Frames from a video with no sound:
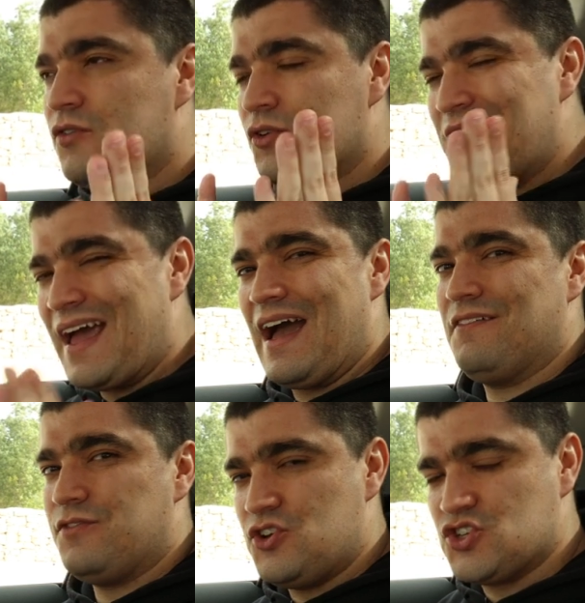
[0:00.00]
for the
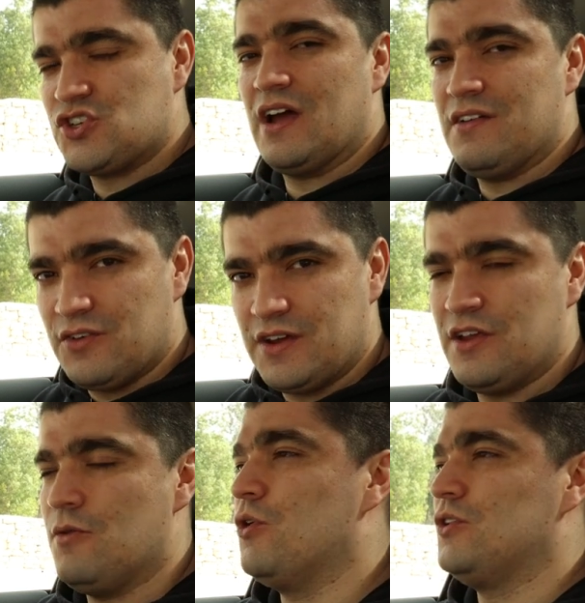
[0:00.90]
average driver
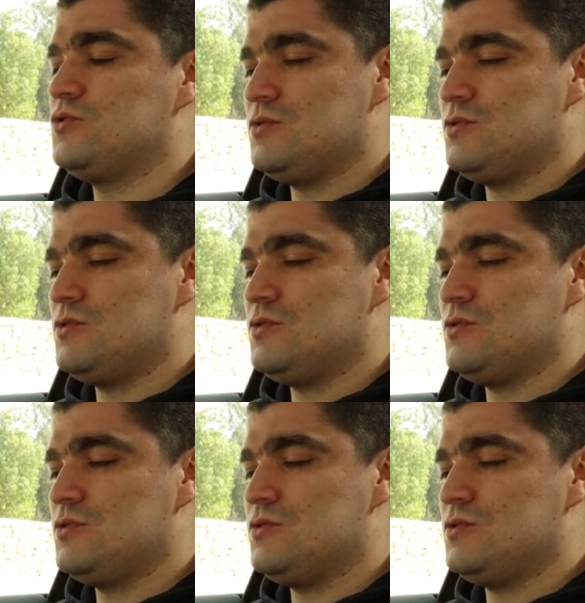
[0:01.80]
here in Malta,